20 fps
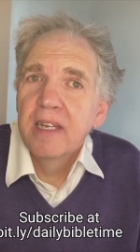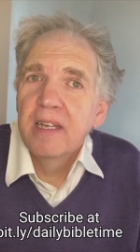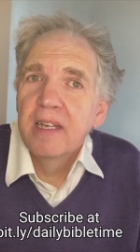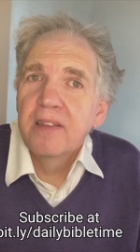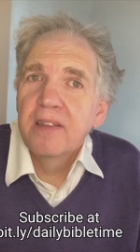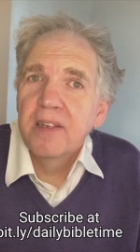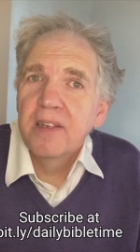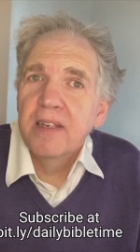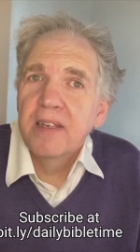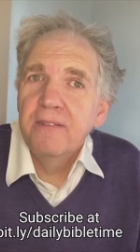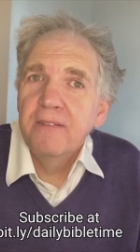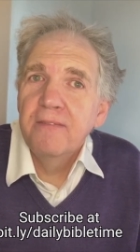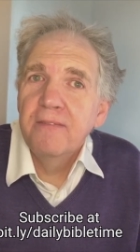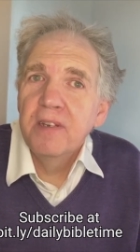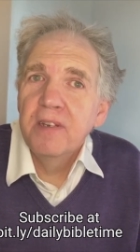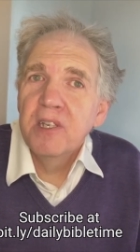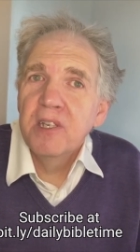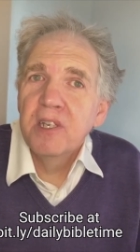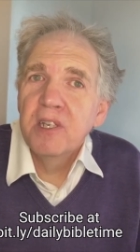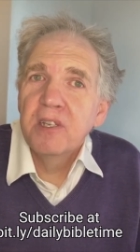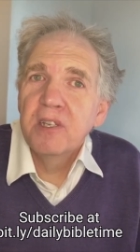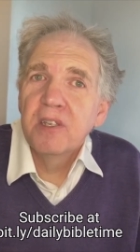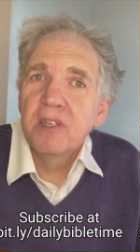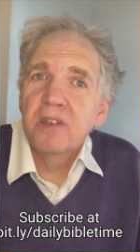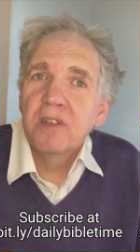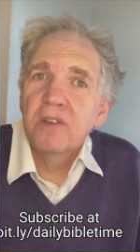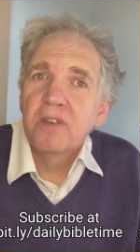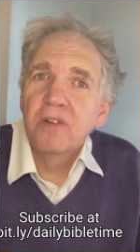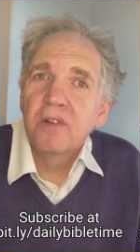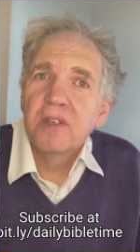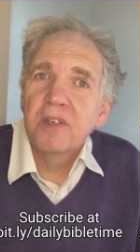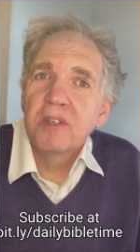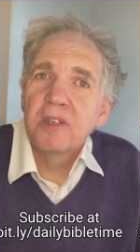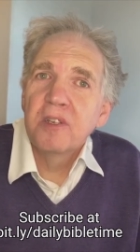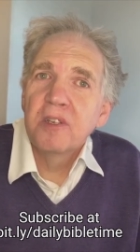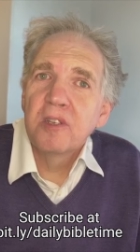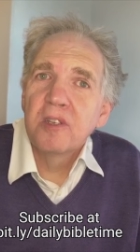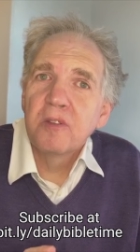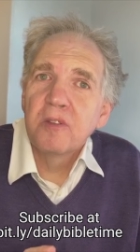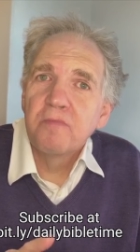The difference is that God's
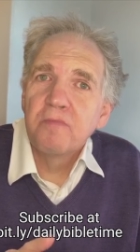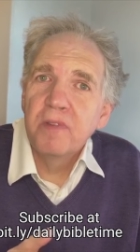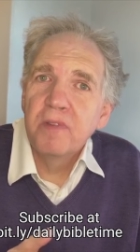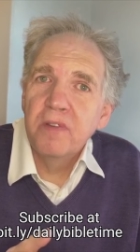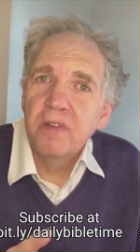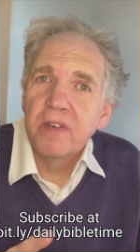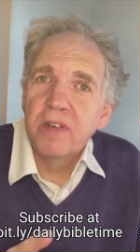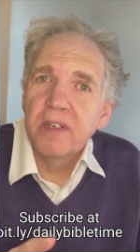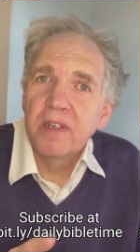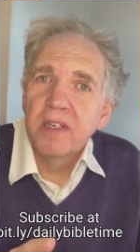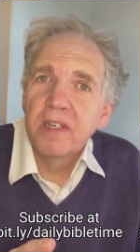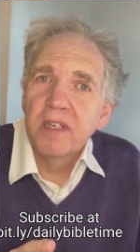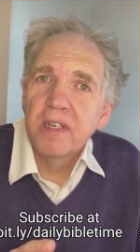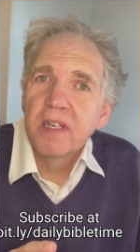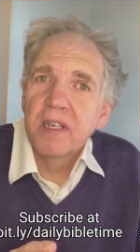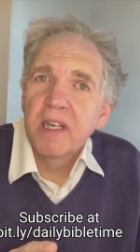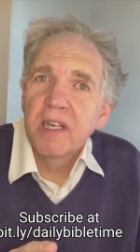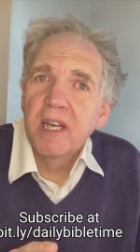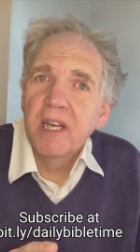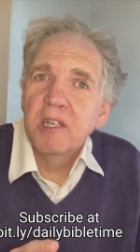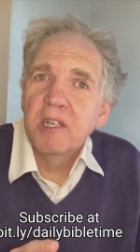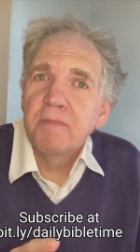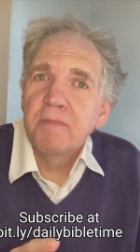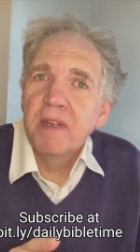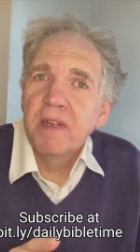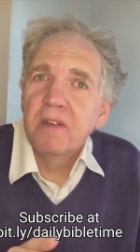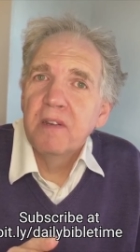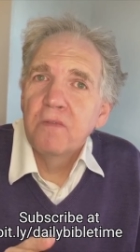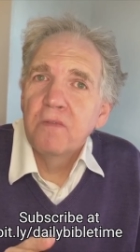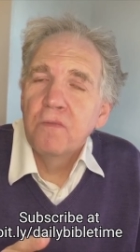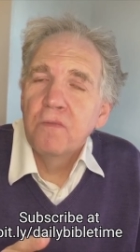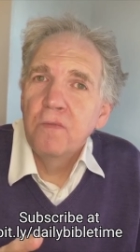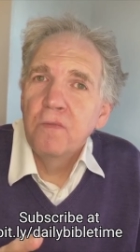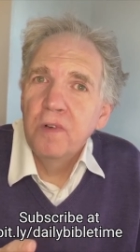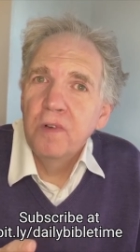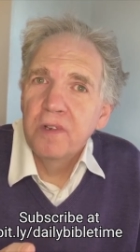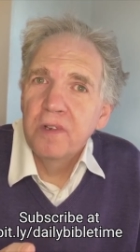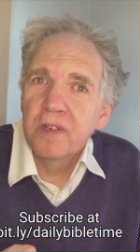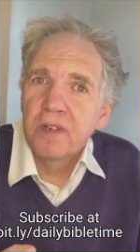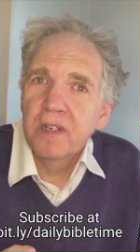Spirit has been at
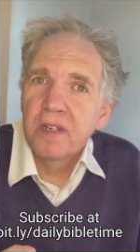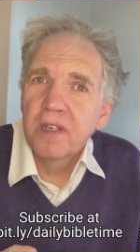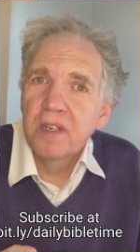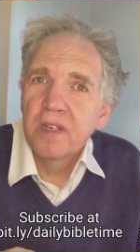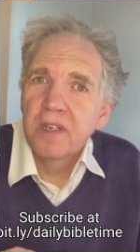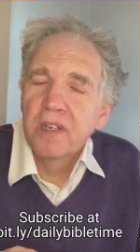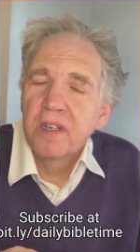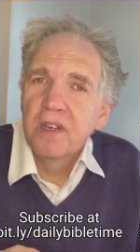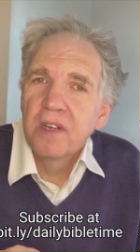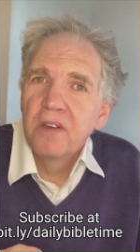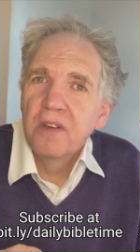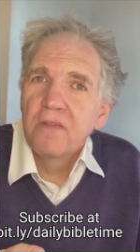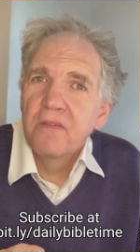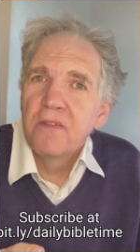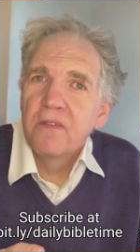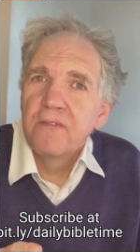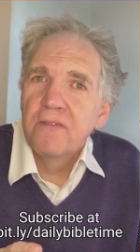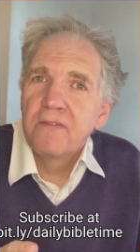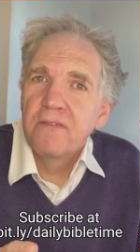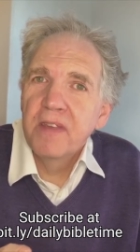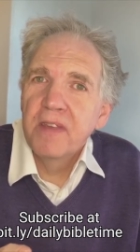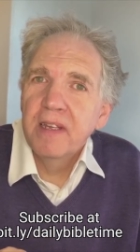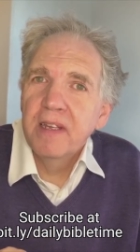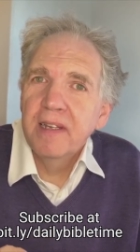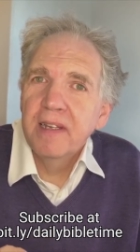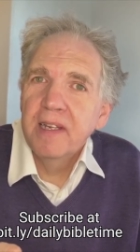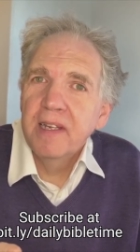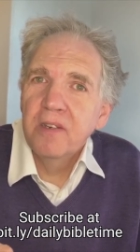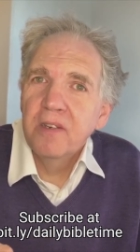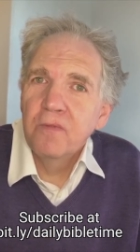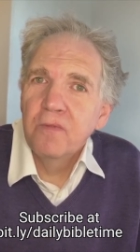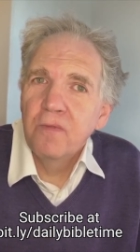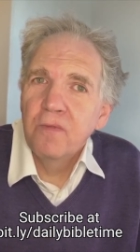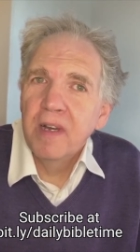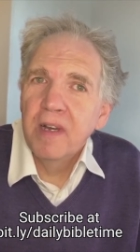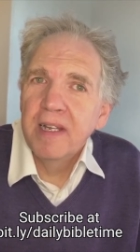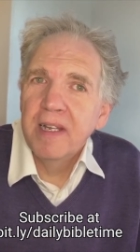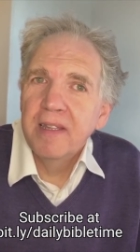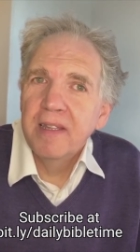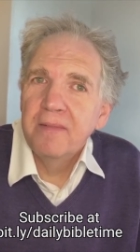work revealing to
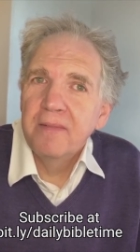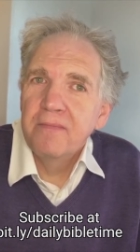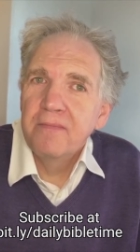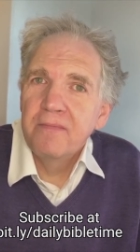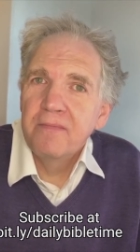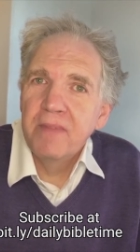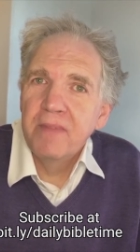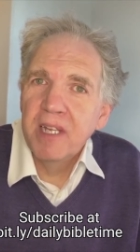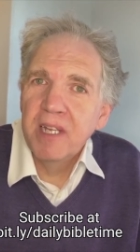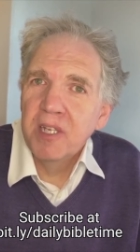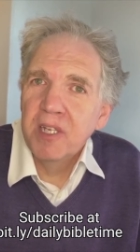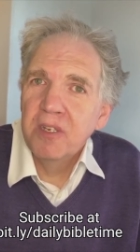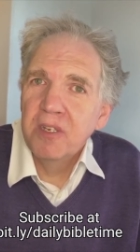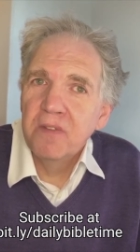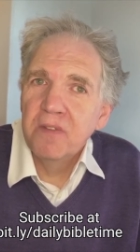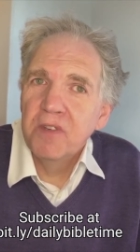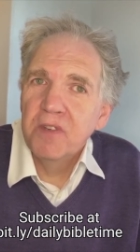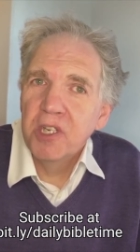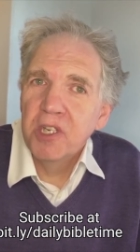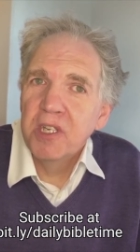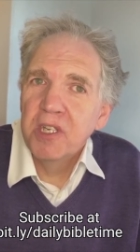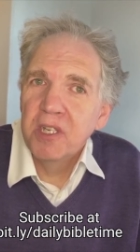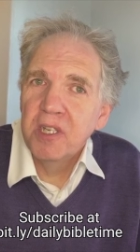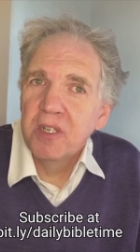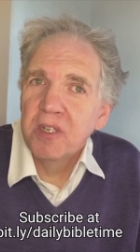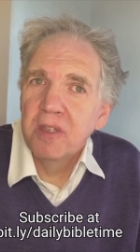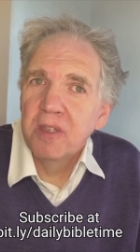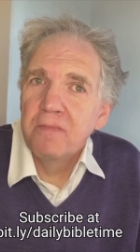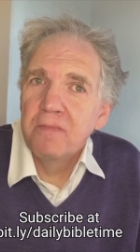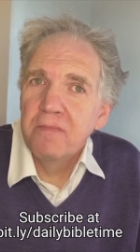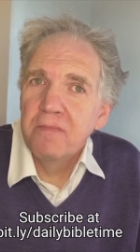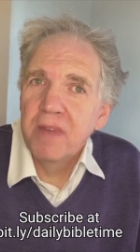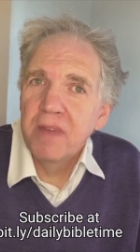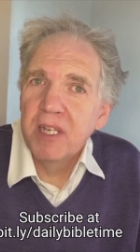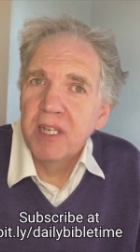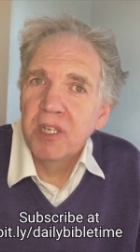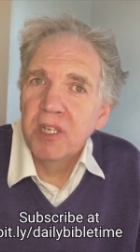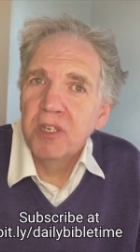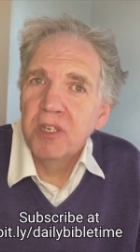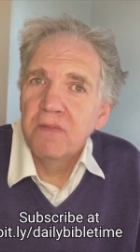one the message of Jesus, the
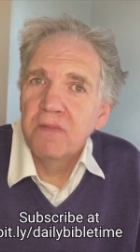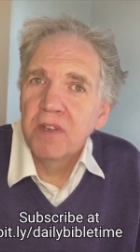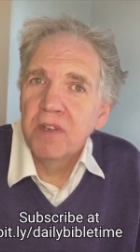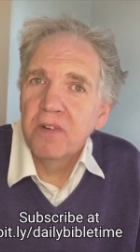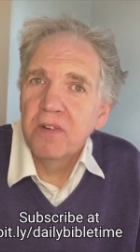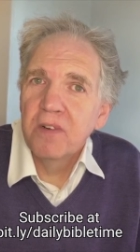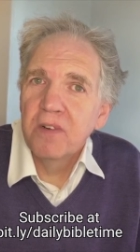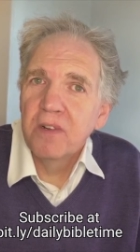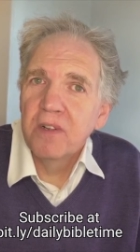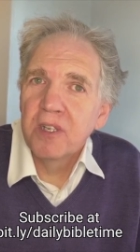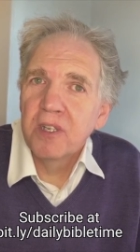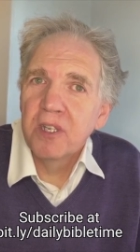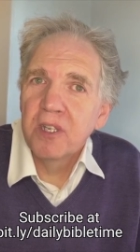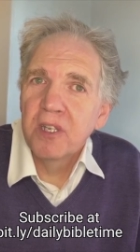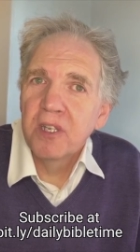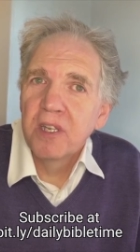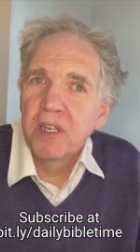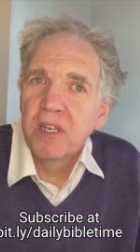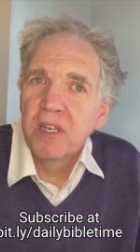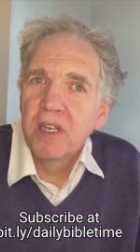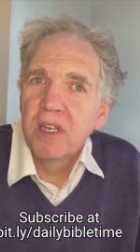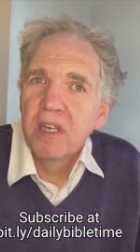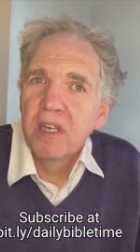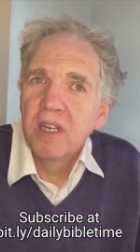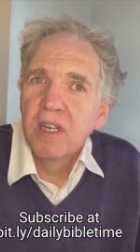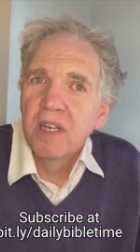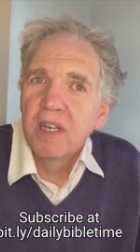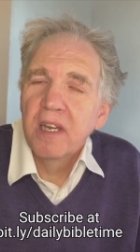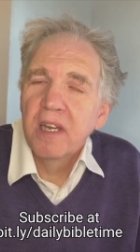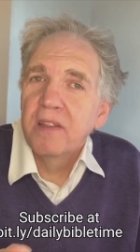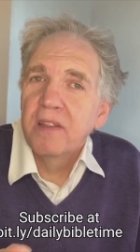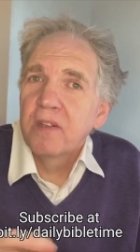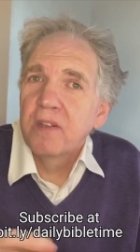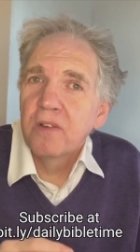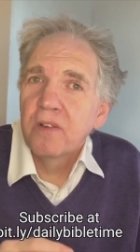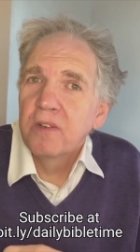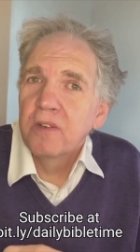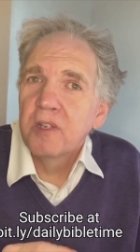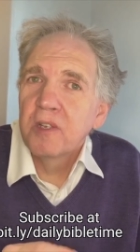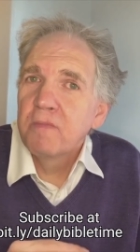message of the cross, and that
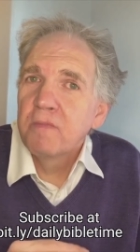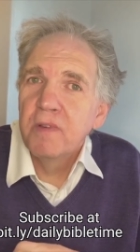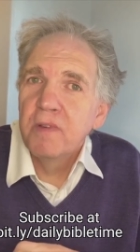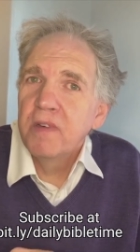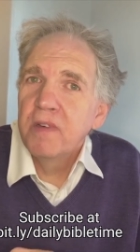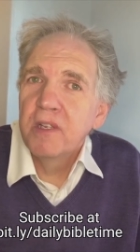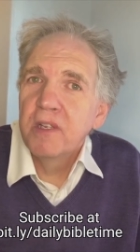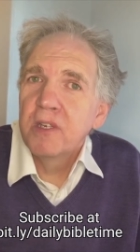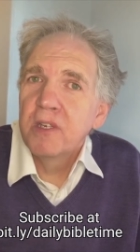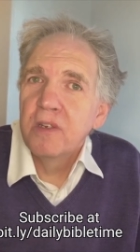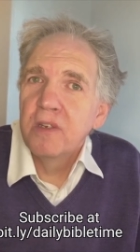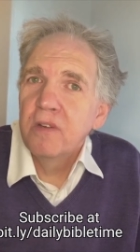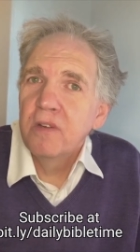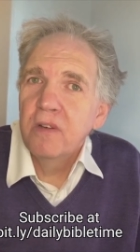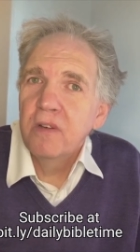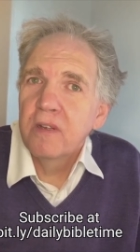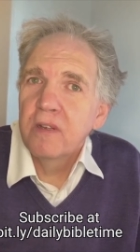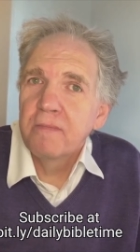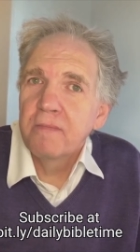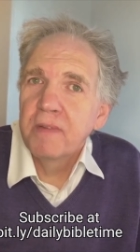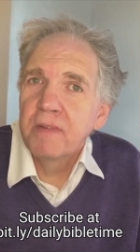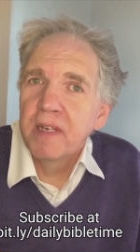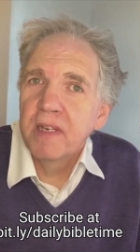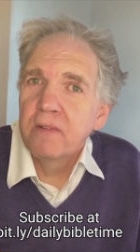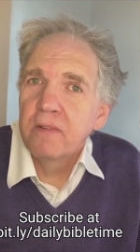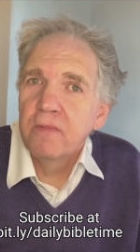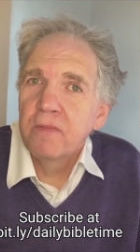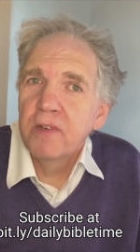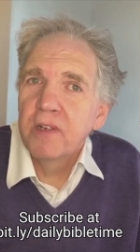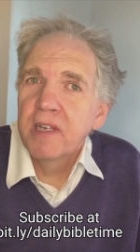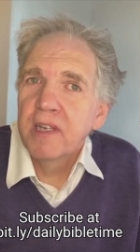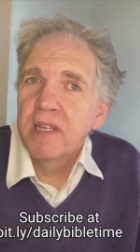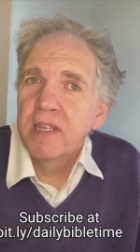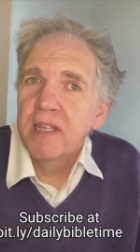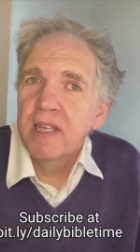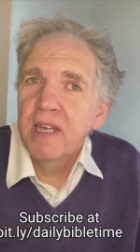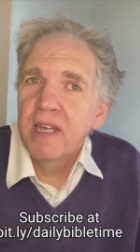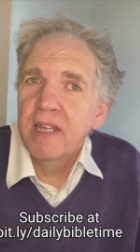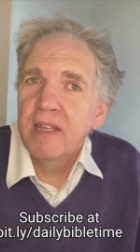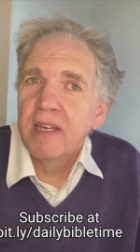God's Spirit has not been at work in
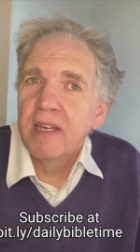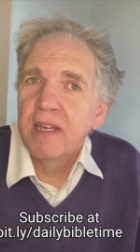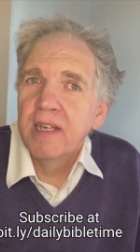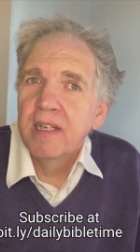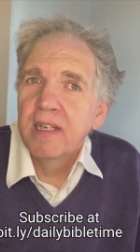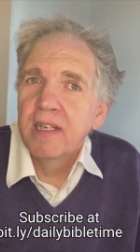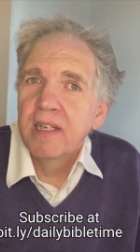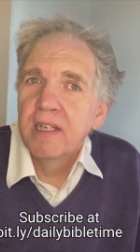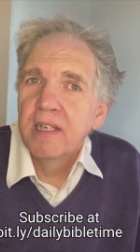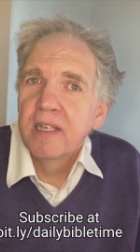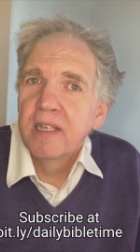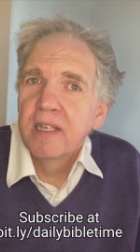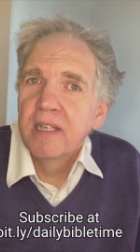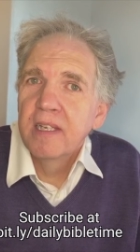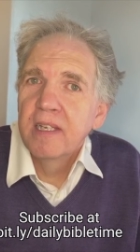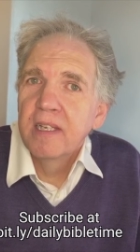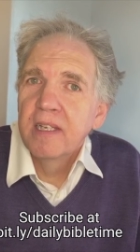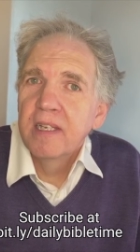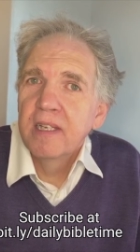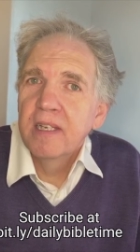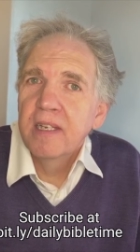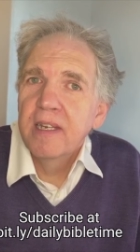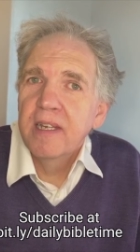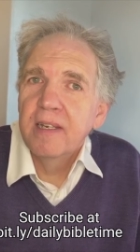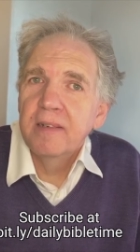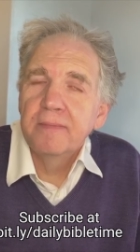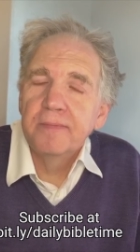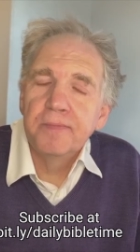the other. Now,